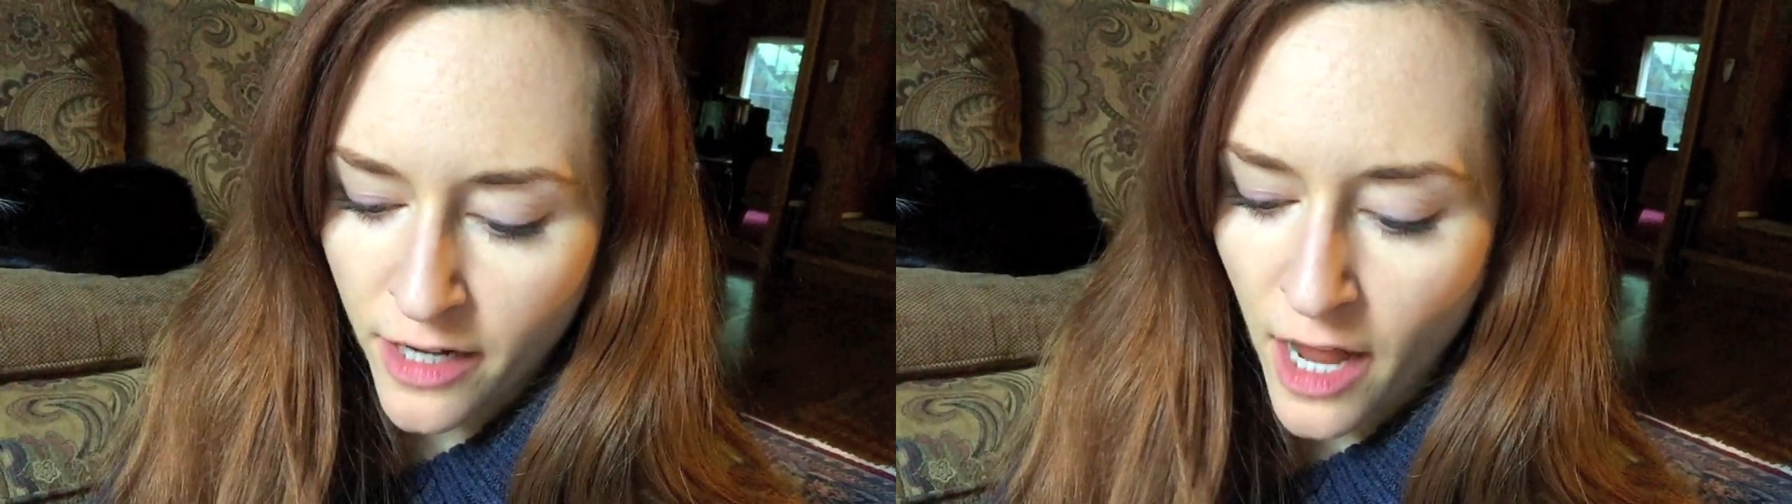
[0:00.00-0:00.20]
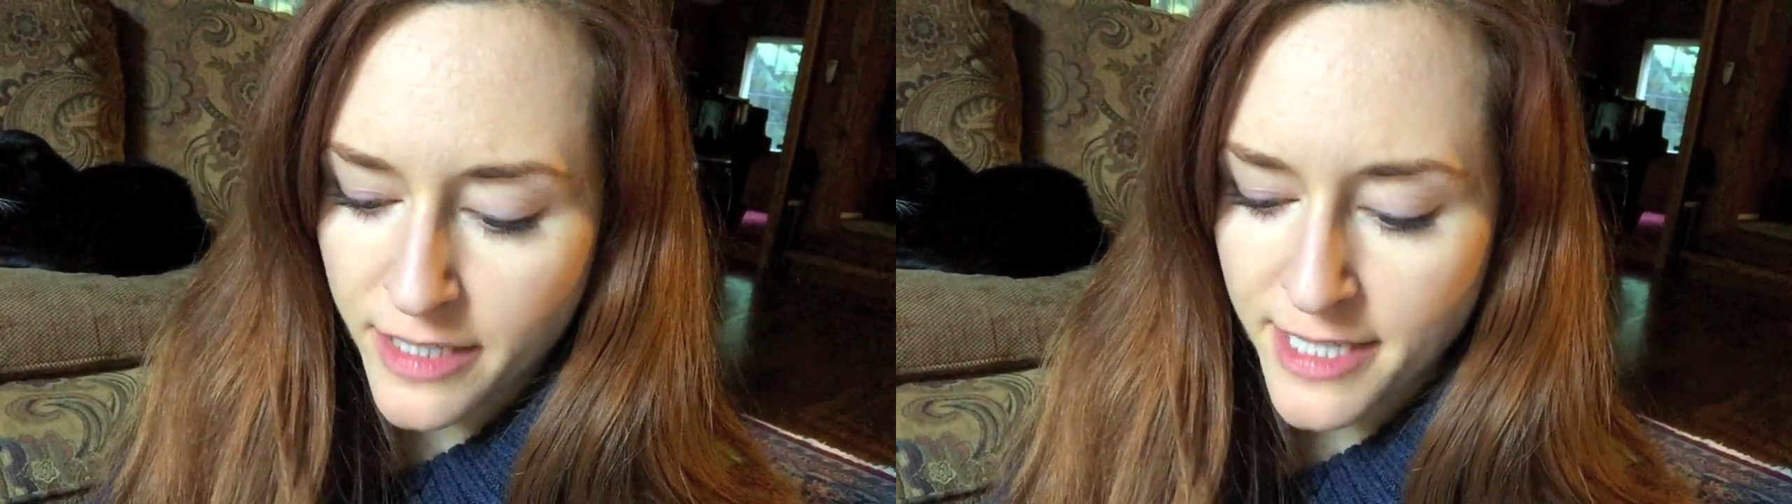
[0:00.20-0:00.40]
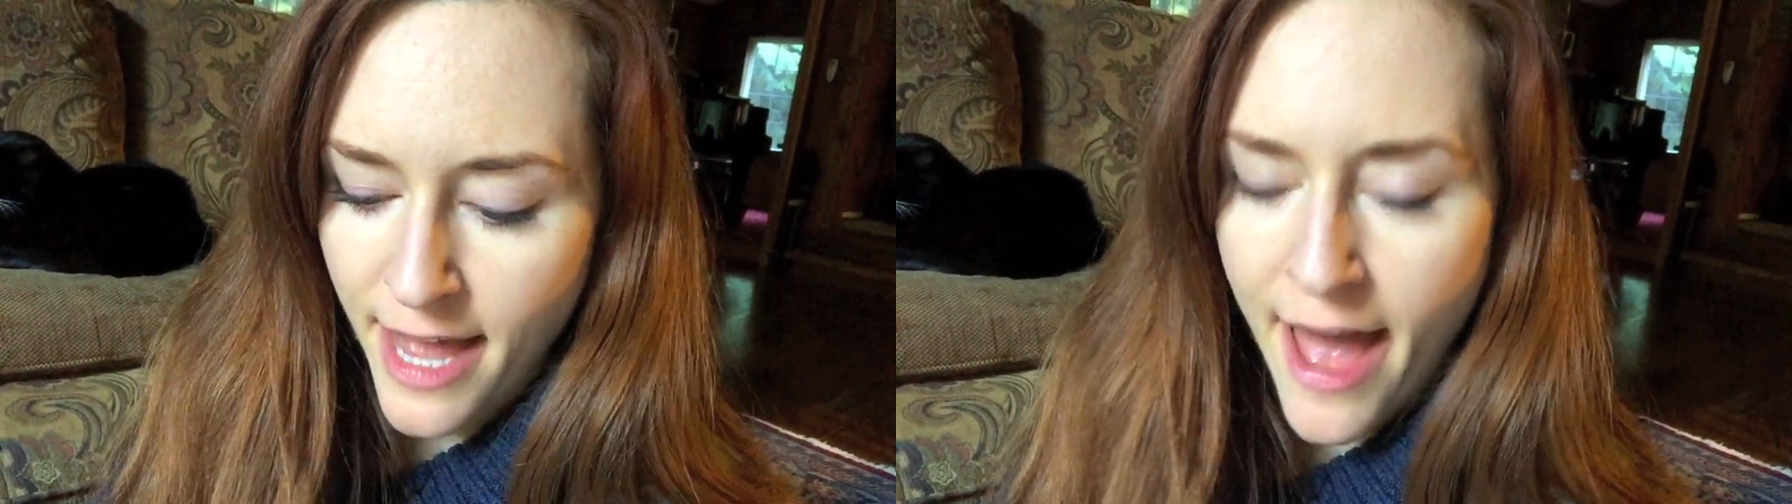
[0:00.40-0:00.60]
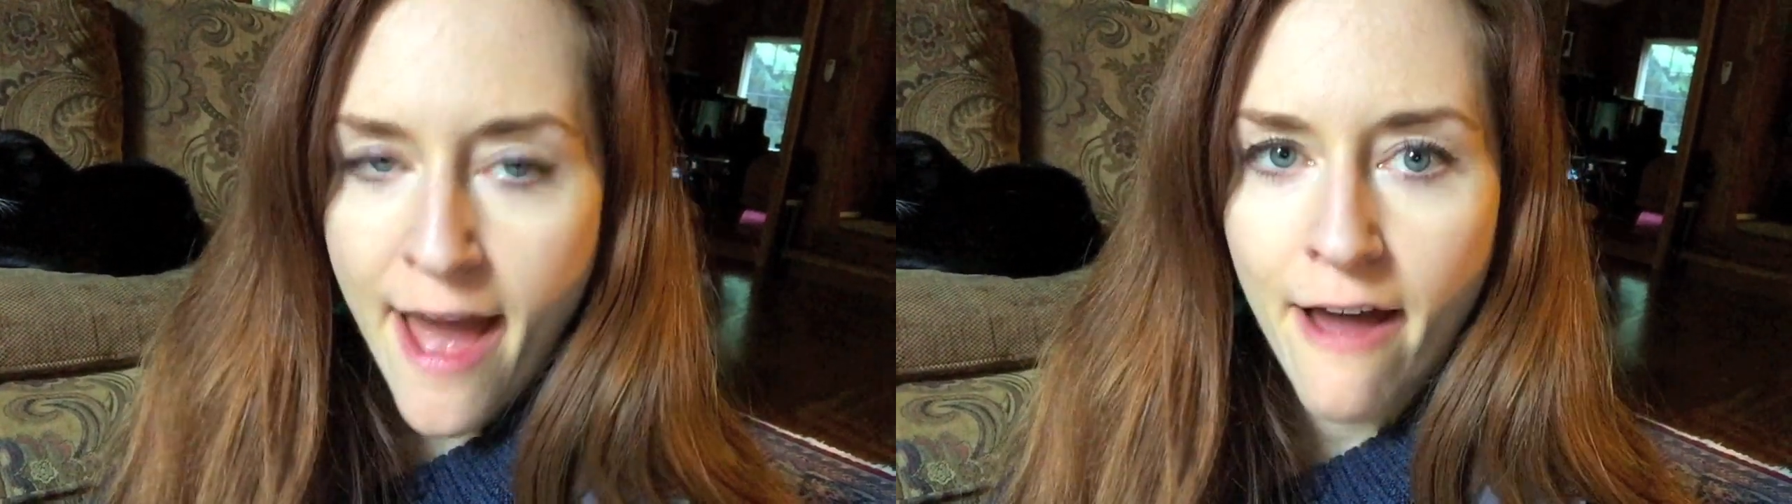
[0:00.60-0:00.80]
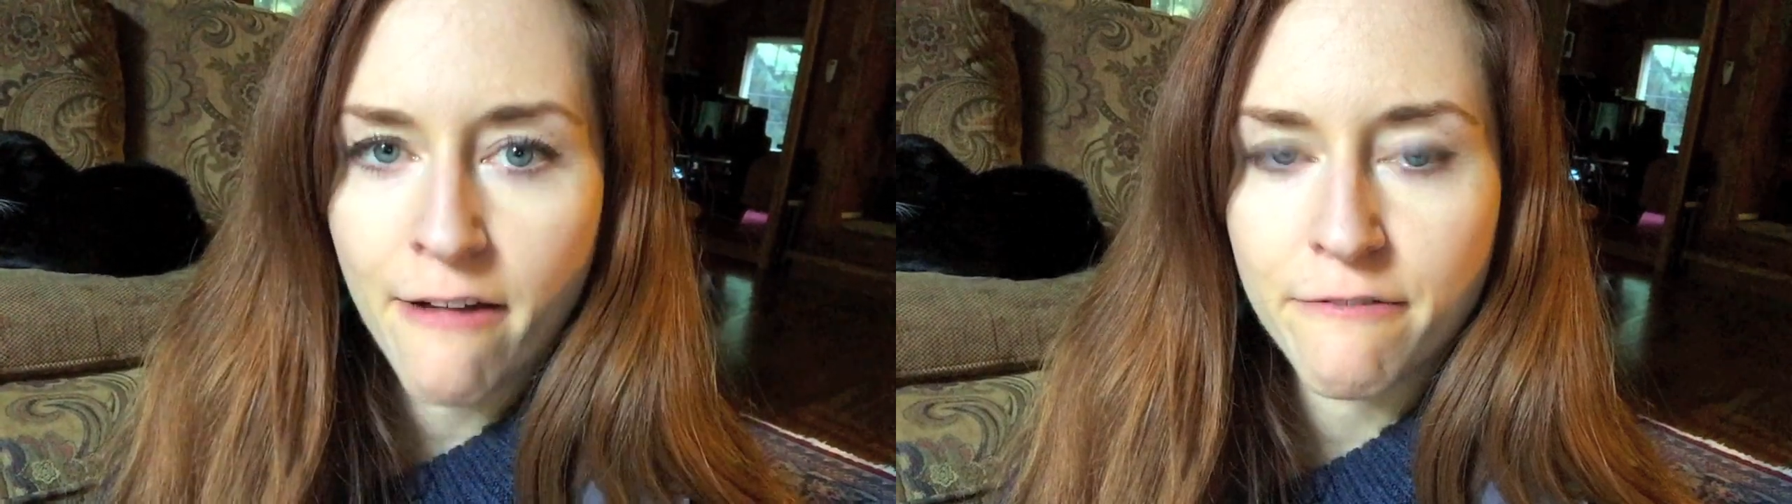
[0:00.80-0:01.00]
not to
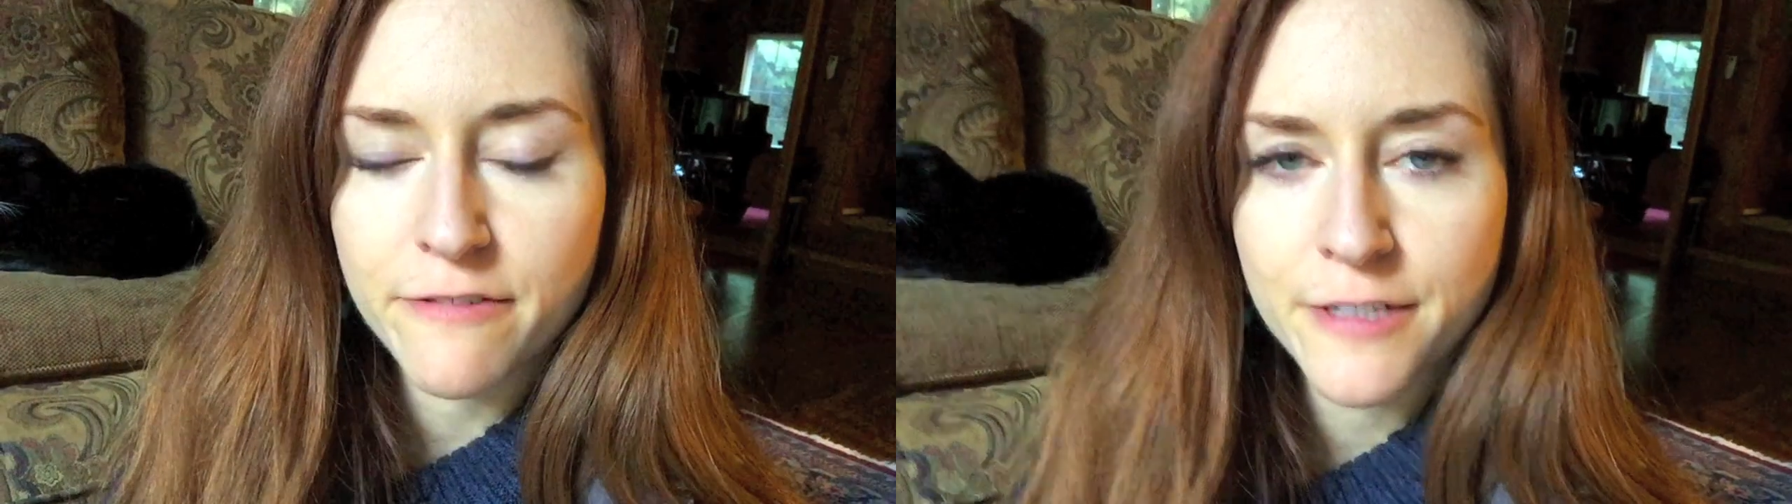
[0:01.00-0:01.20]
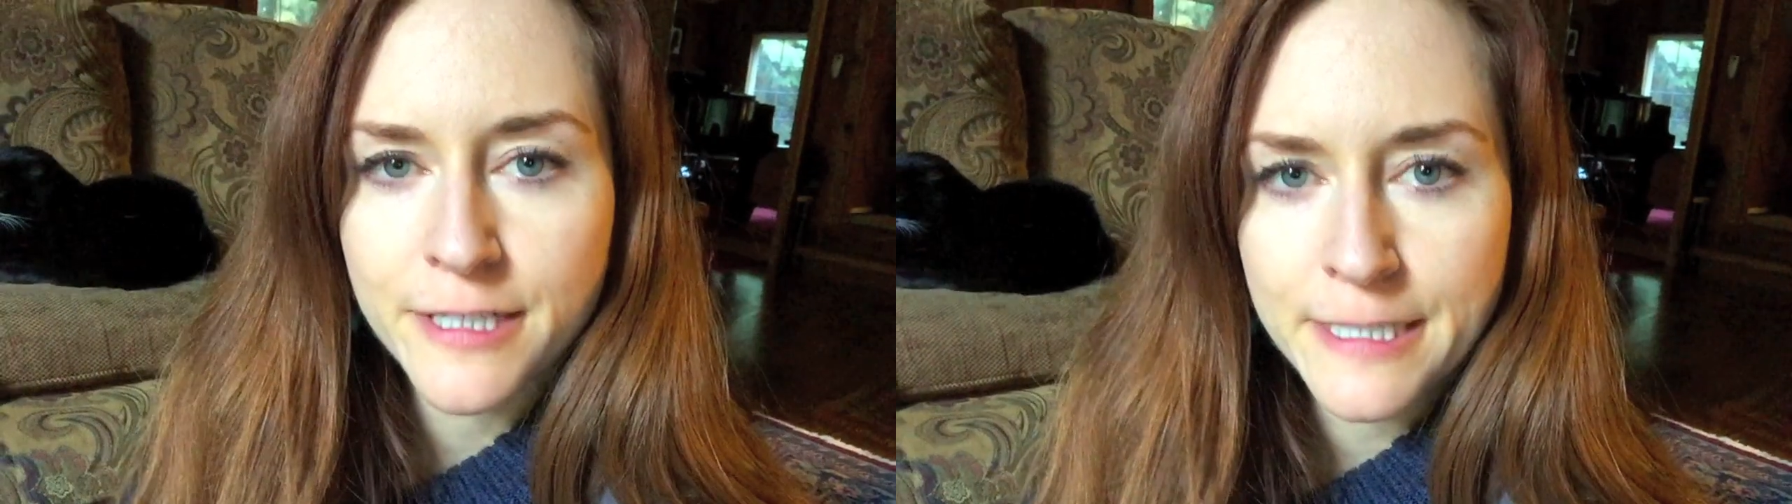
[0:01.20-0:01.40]
have.